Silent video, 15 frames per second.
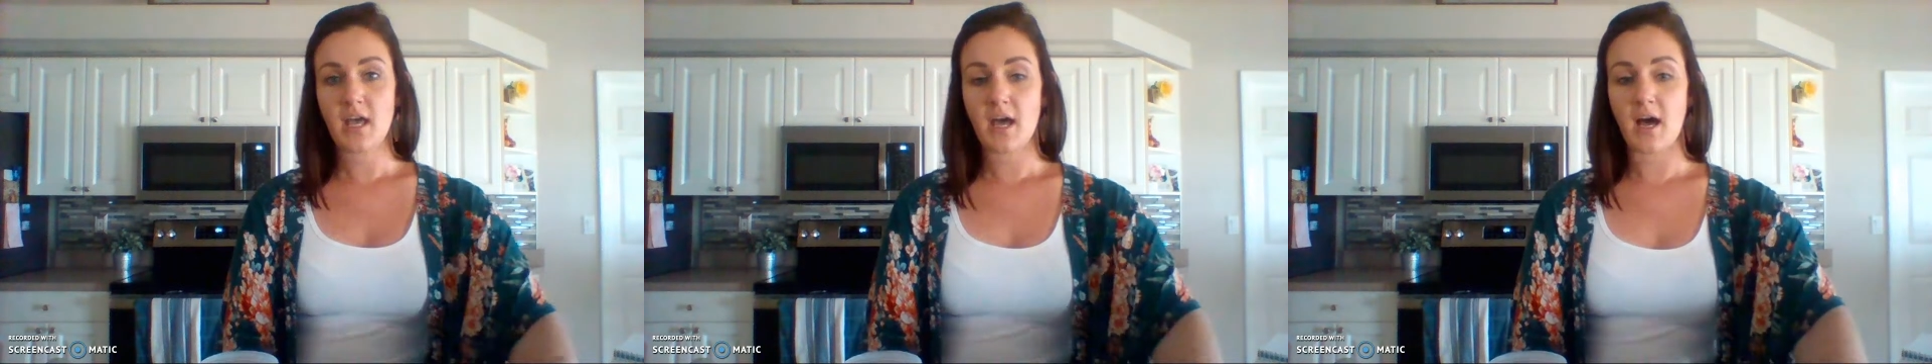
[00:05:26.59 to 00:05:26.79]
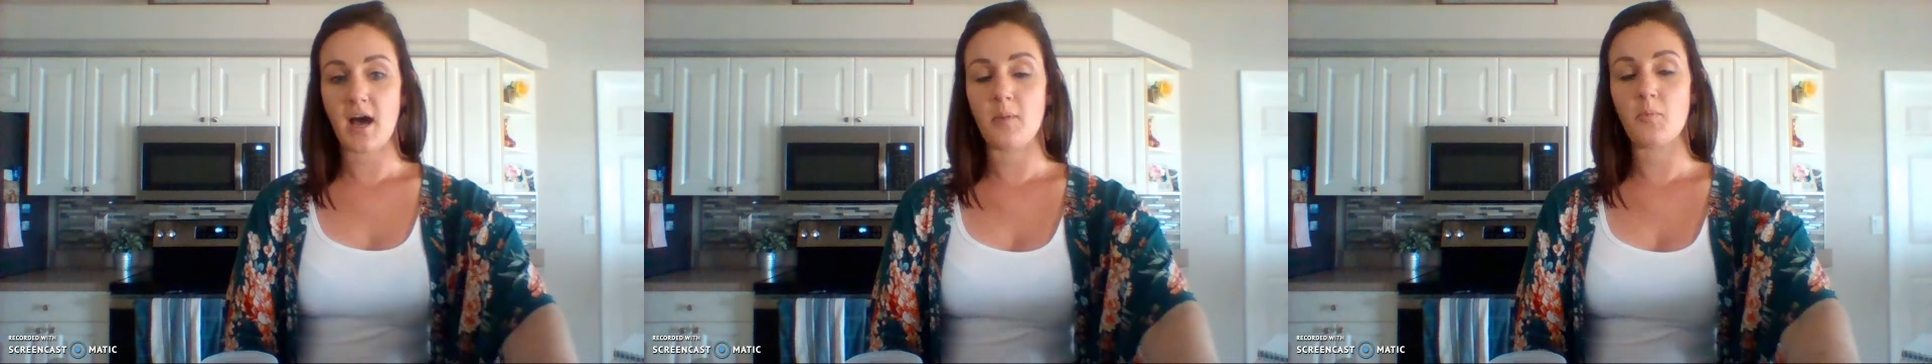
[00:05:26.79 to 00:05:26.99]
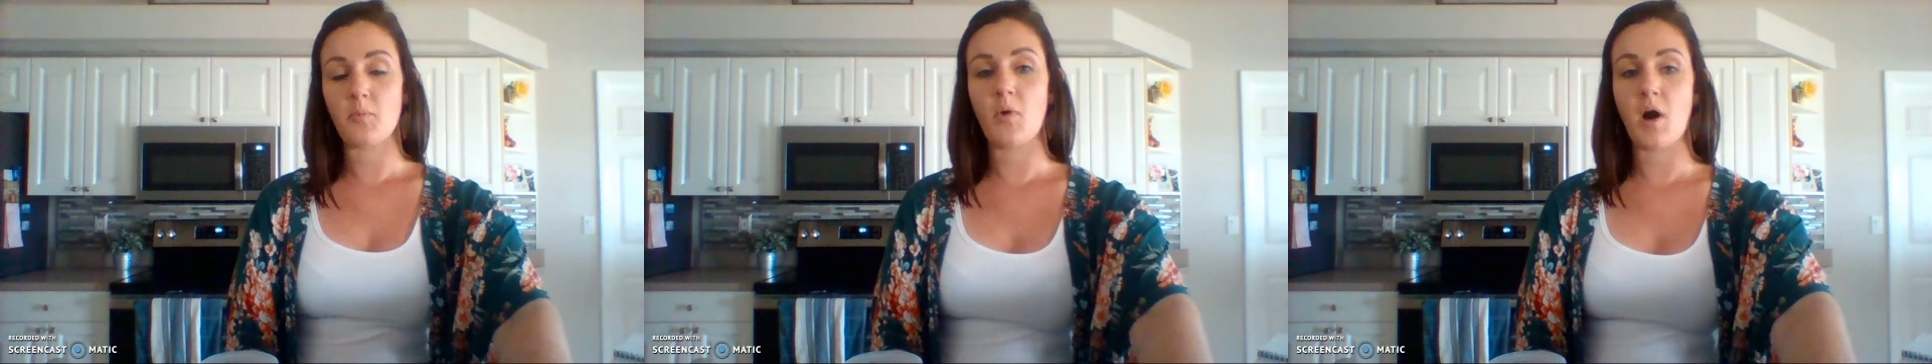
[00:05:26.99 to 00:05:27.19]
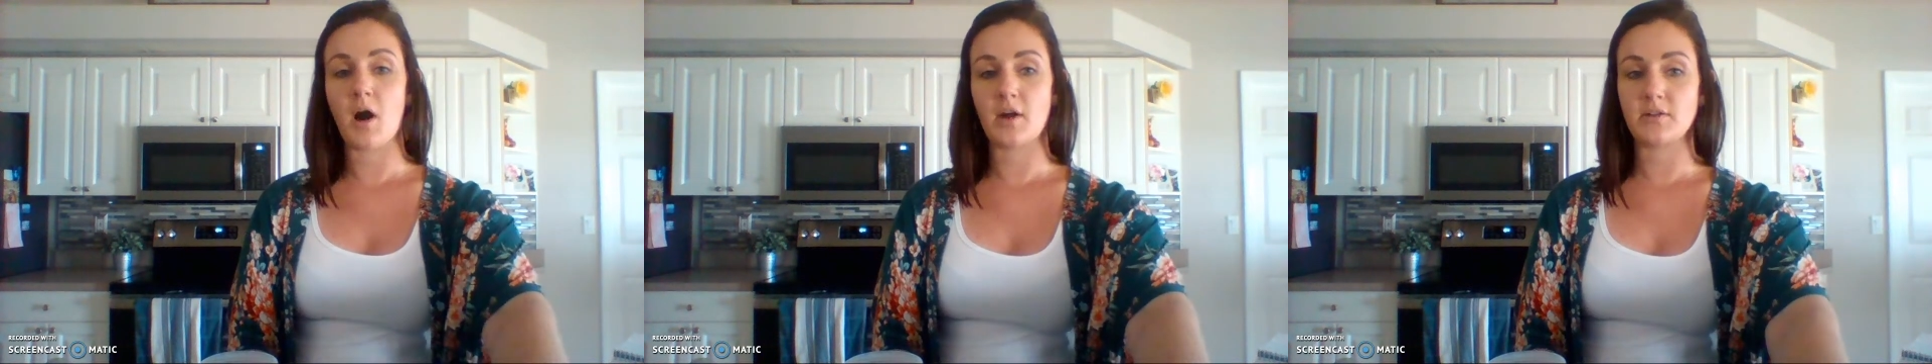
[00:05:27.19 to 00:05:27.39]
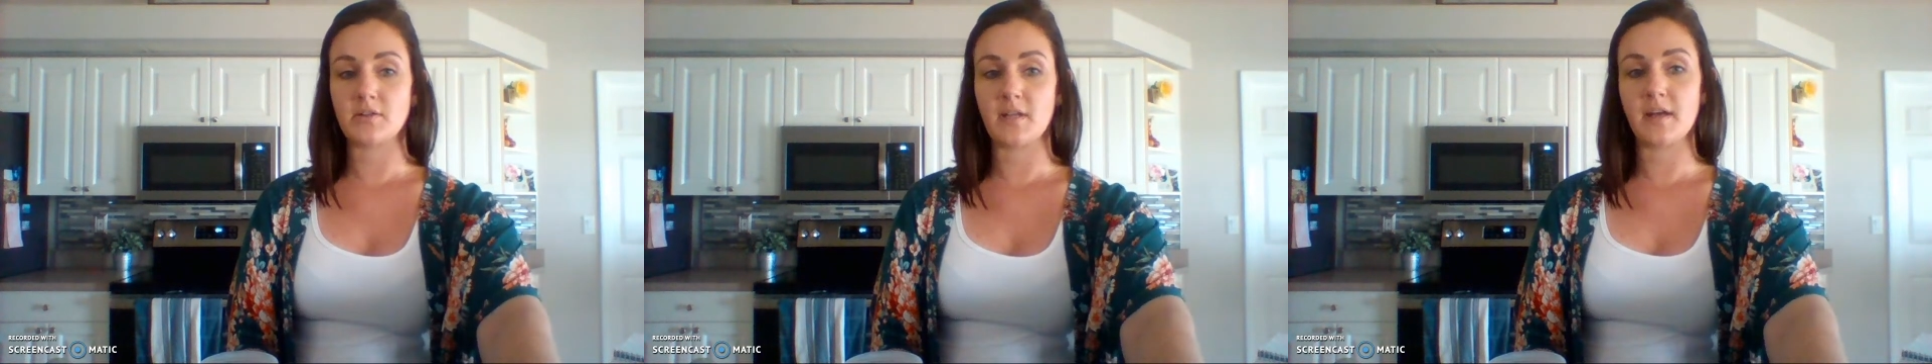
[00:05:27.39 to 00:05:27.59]

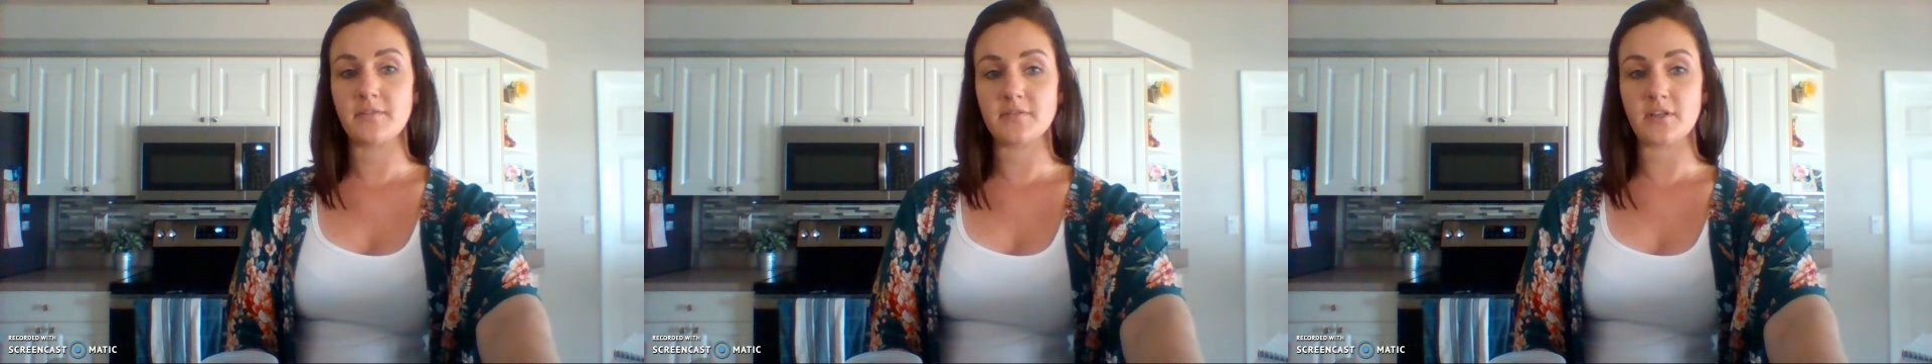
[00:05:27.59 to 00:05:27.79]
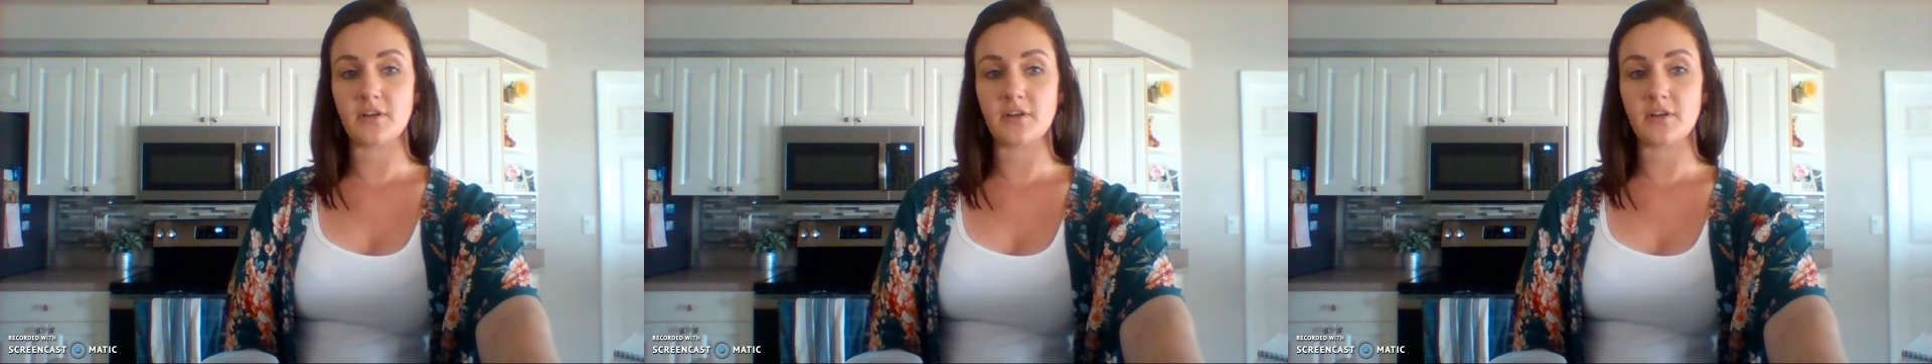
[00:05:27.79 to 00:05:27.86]
water left